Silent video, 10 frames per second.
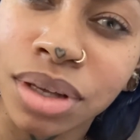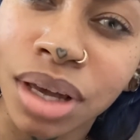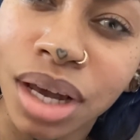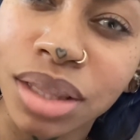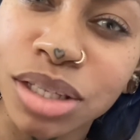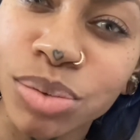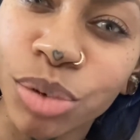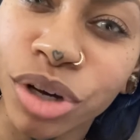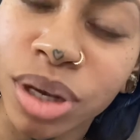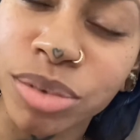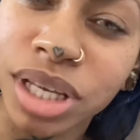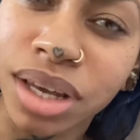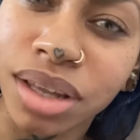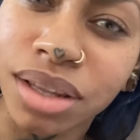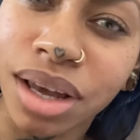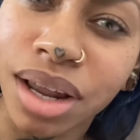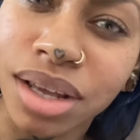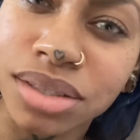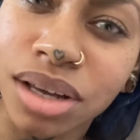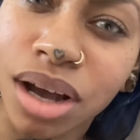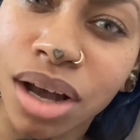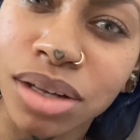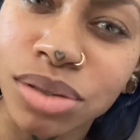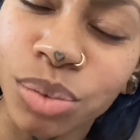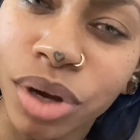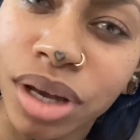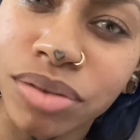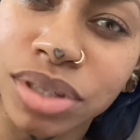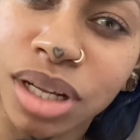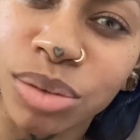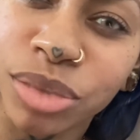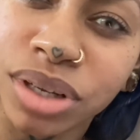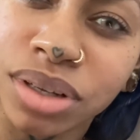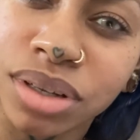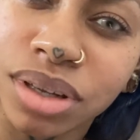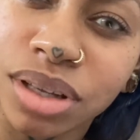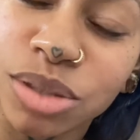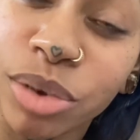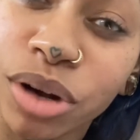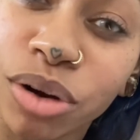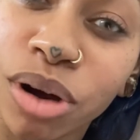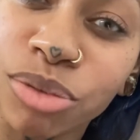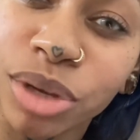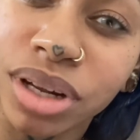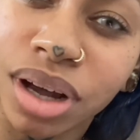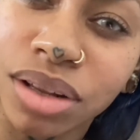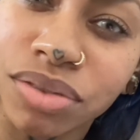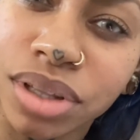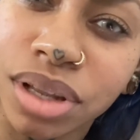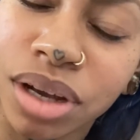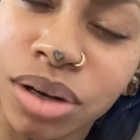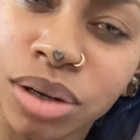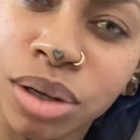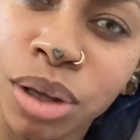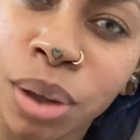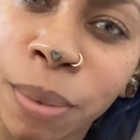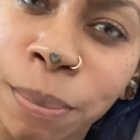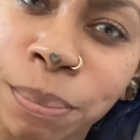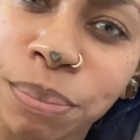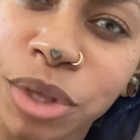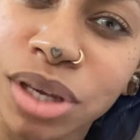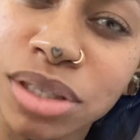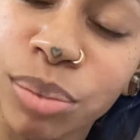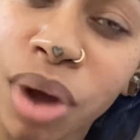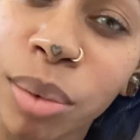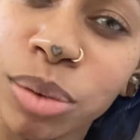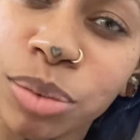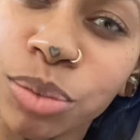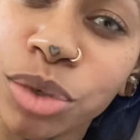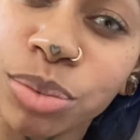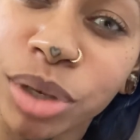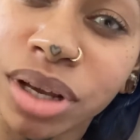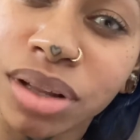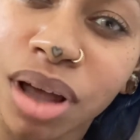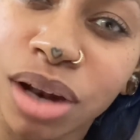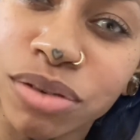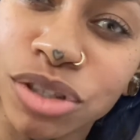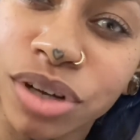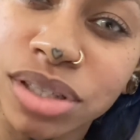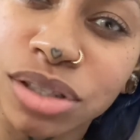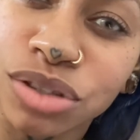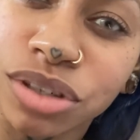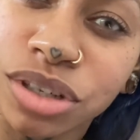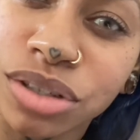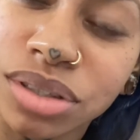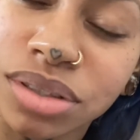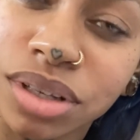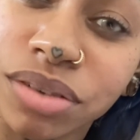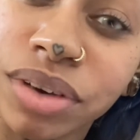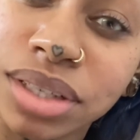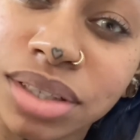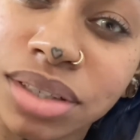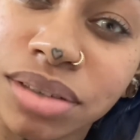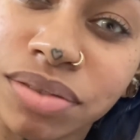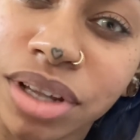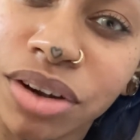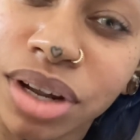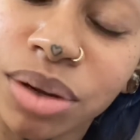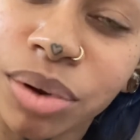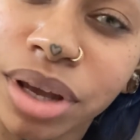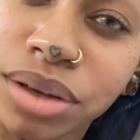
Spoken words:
At this point, I'm taking that as God's way of telling me it's better off me not living there, because there probably would be a lot of stress and triggers if I did live there anyway.